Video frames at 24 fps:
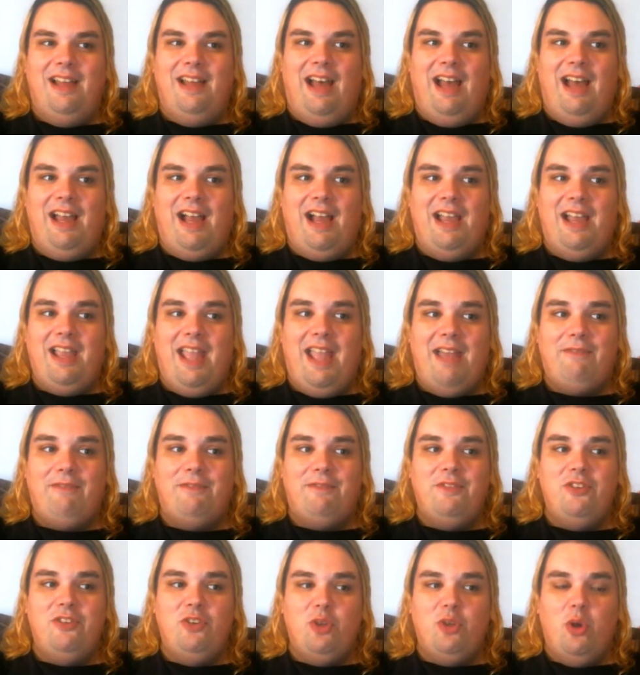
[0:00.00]
I, I have
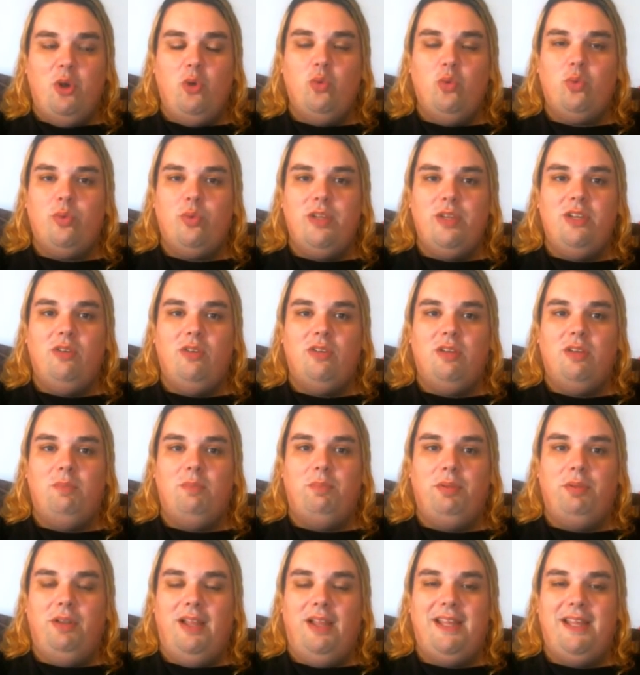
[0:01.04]
no real
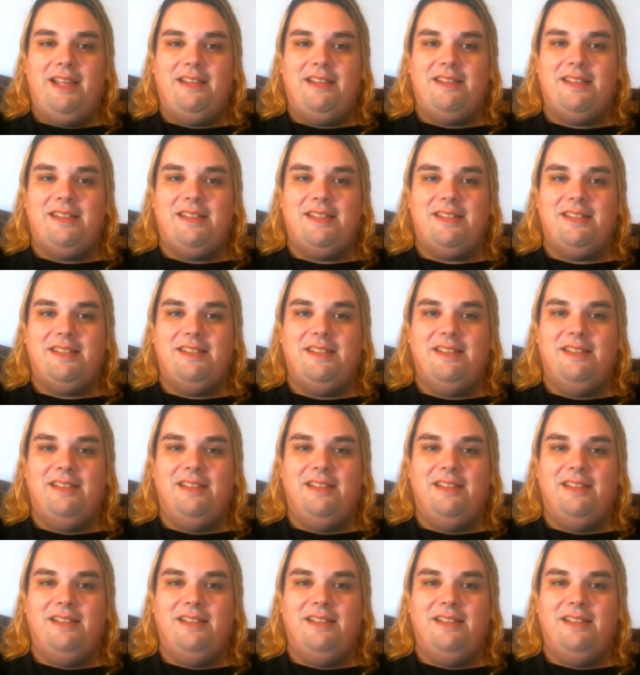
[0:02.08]
complaints